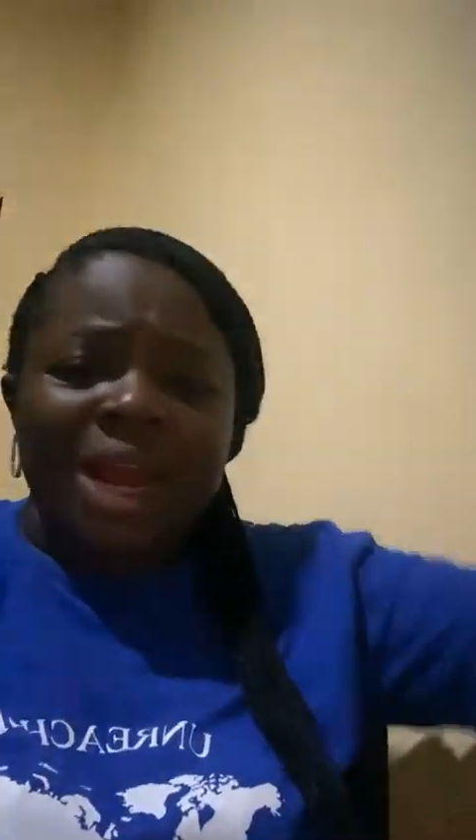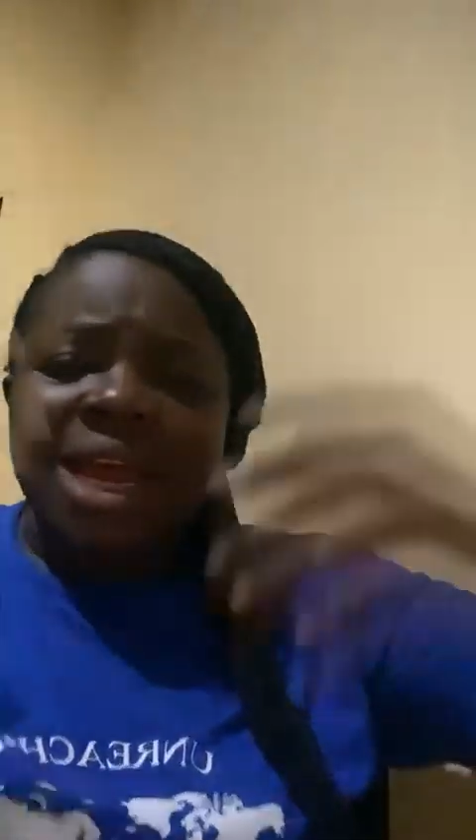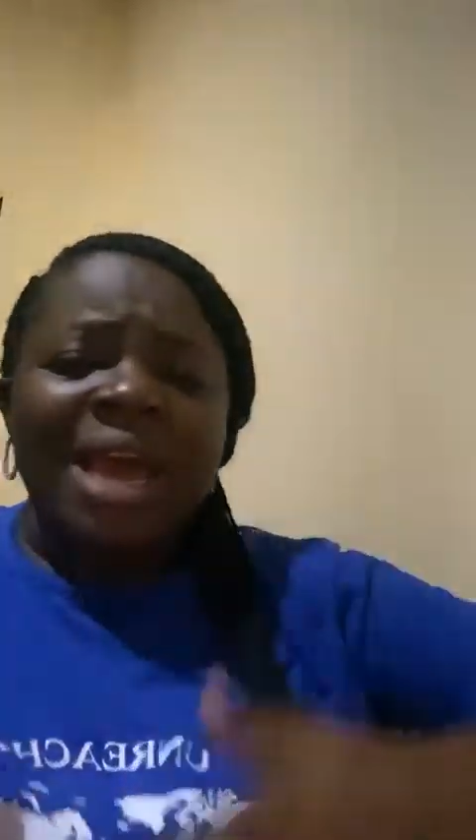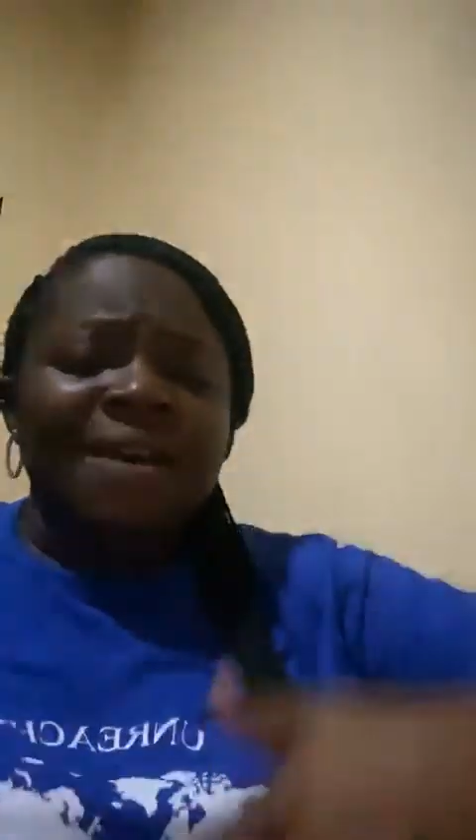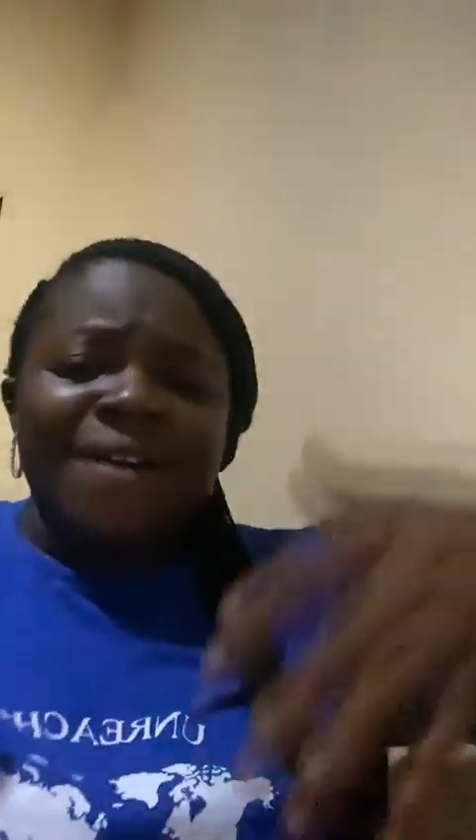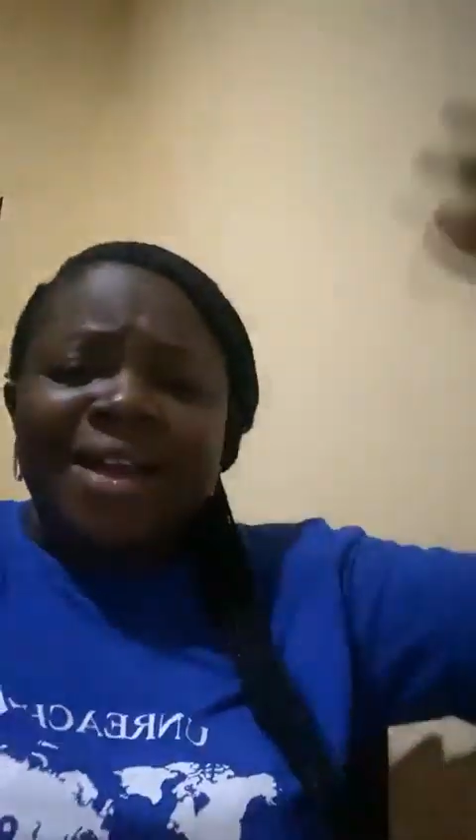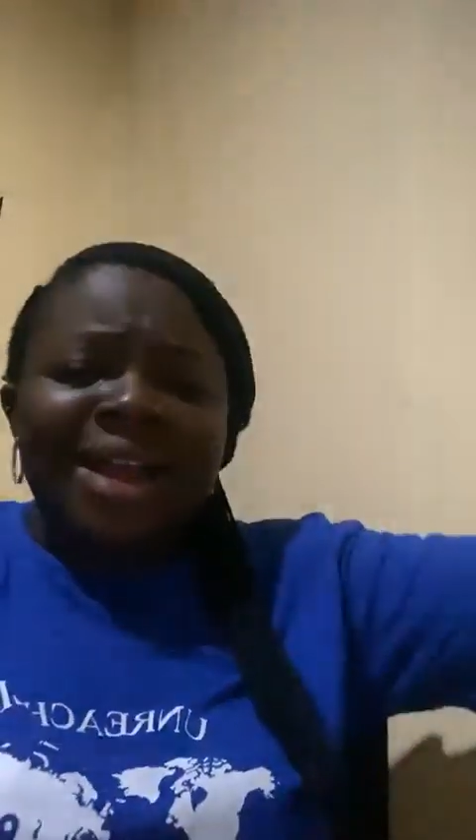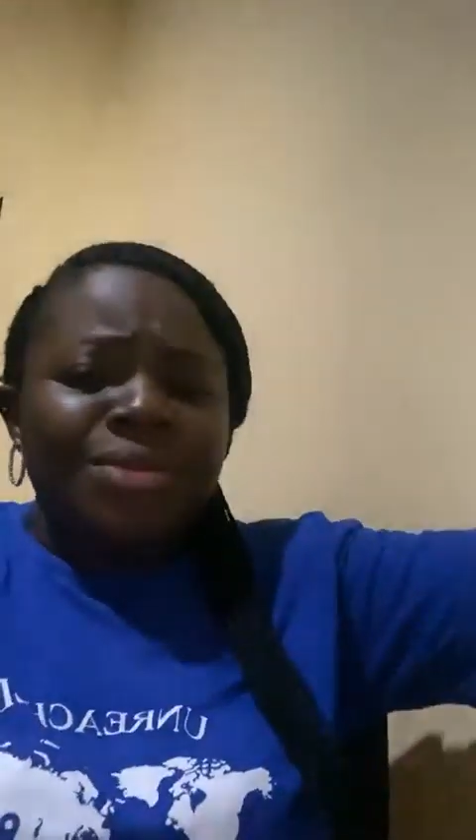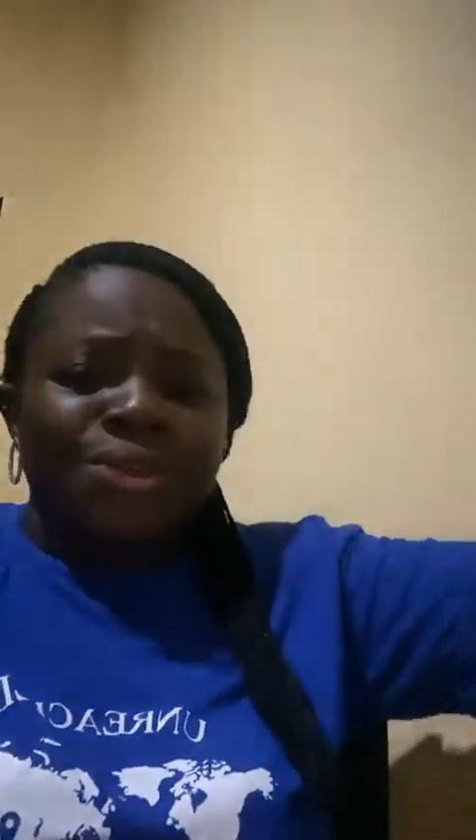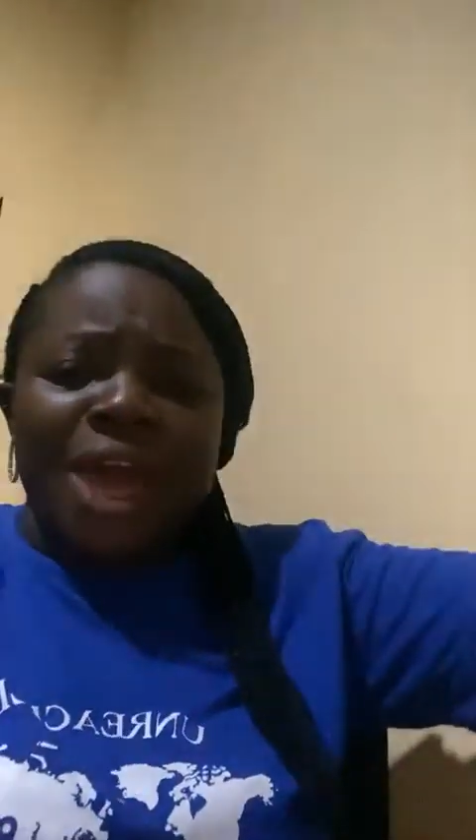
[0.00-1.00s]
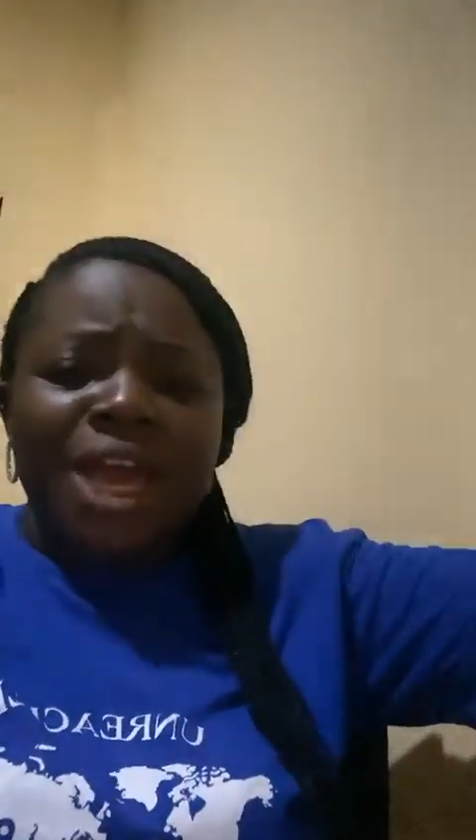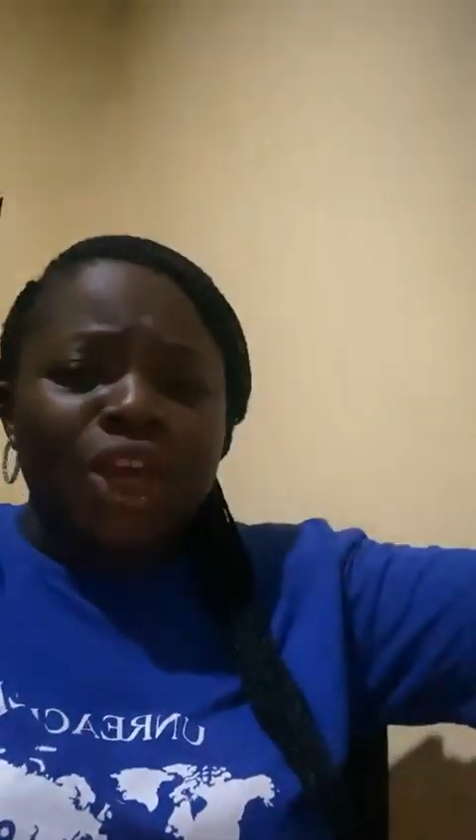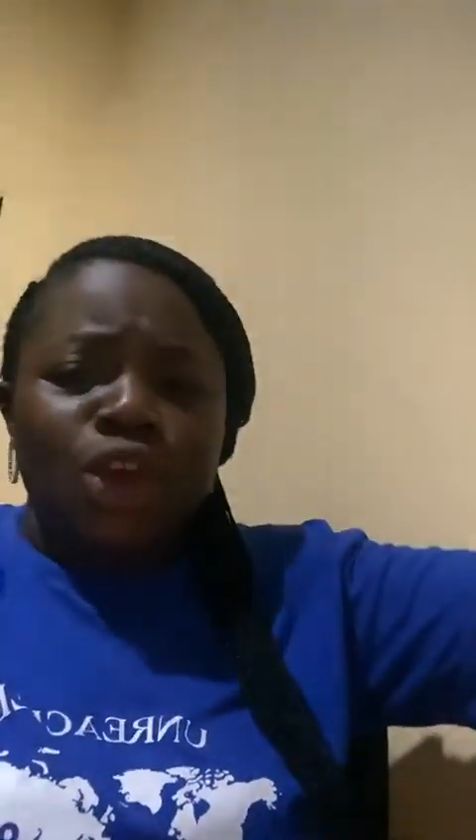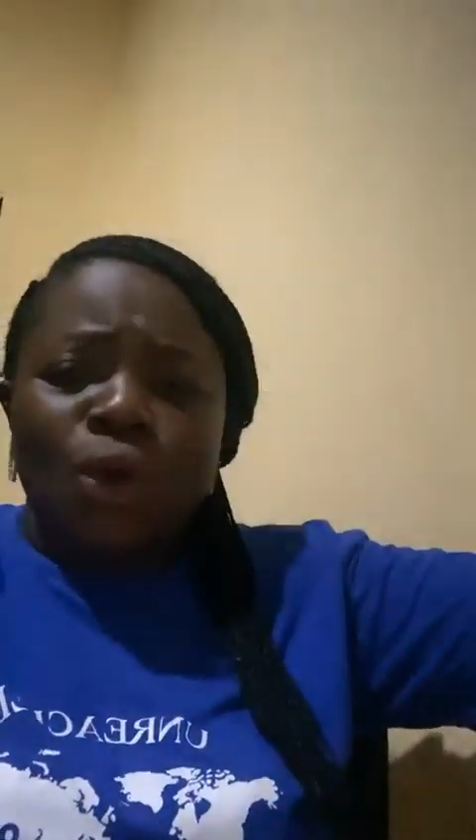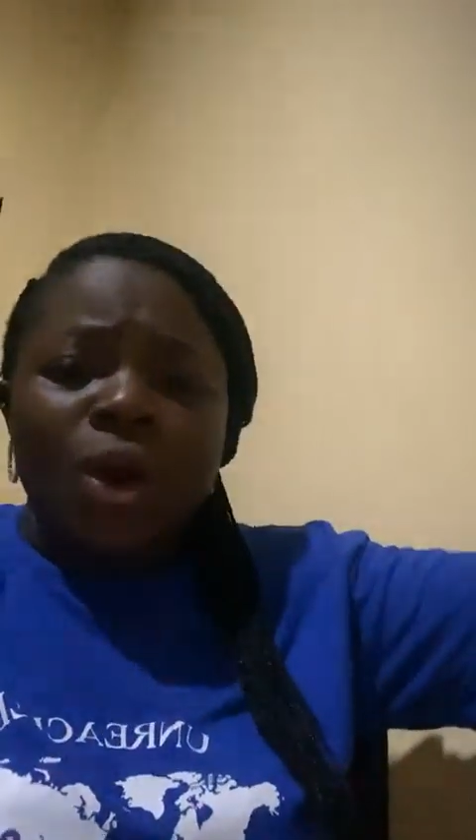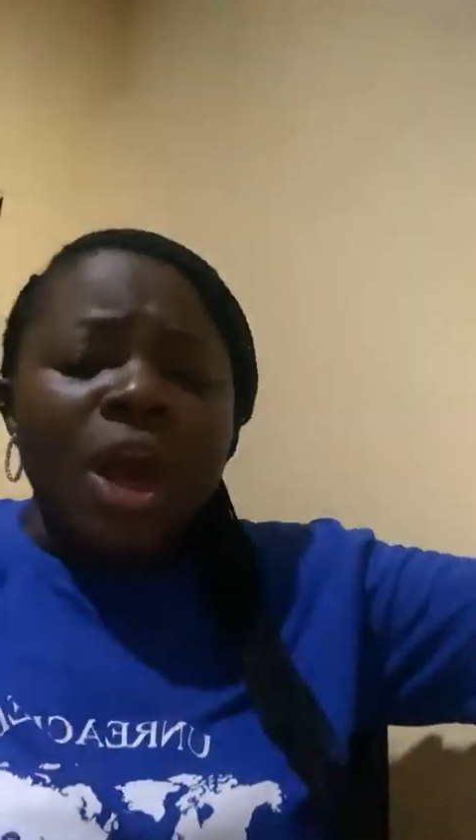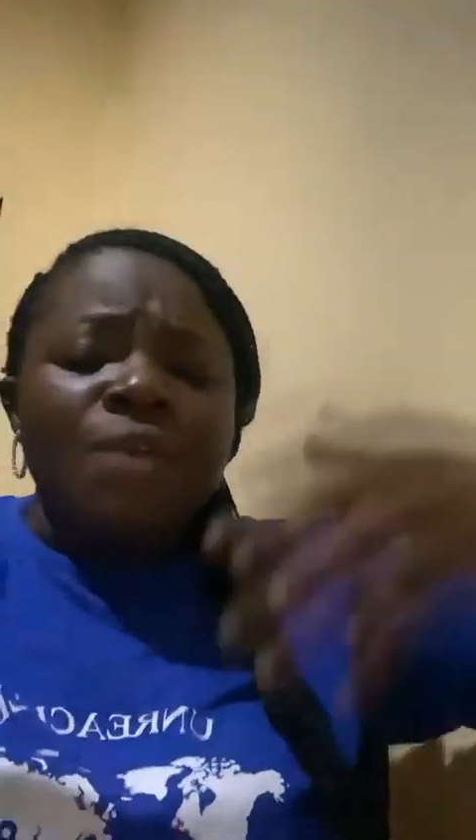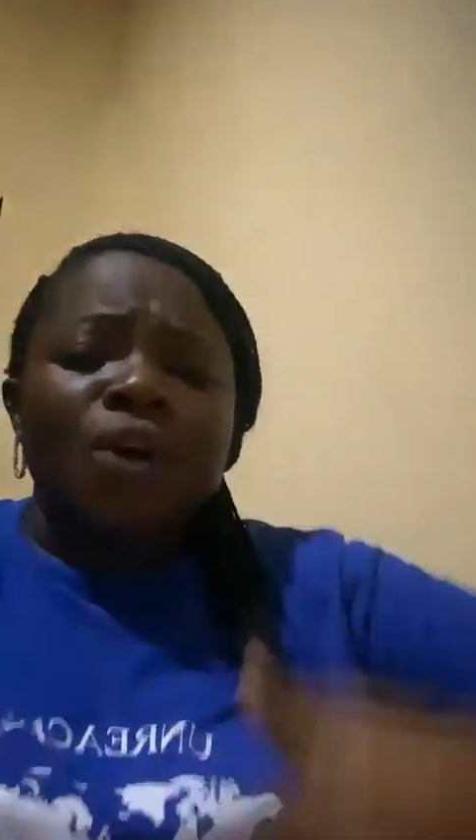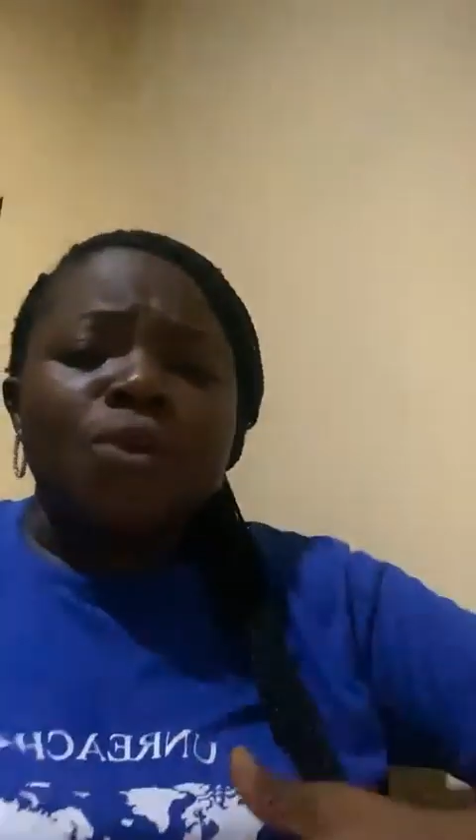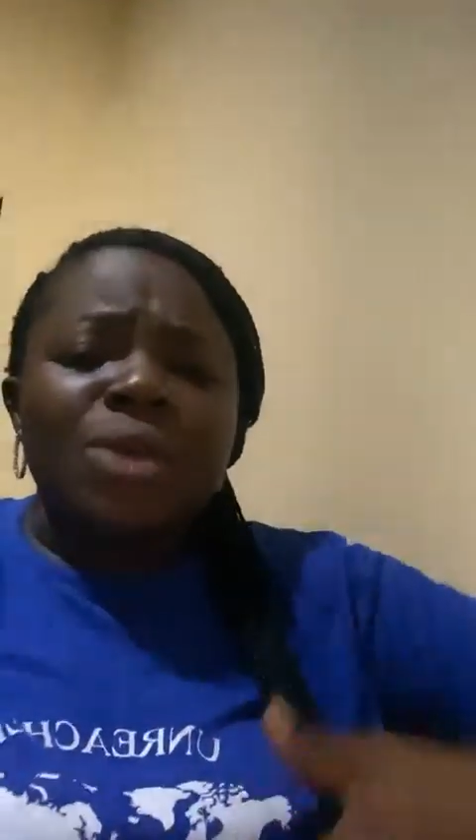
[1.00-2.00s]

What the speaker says: Father, thank you for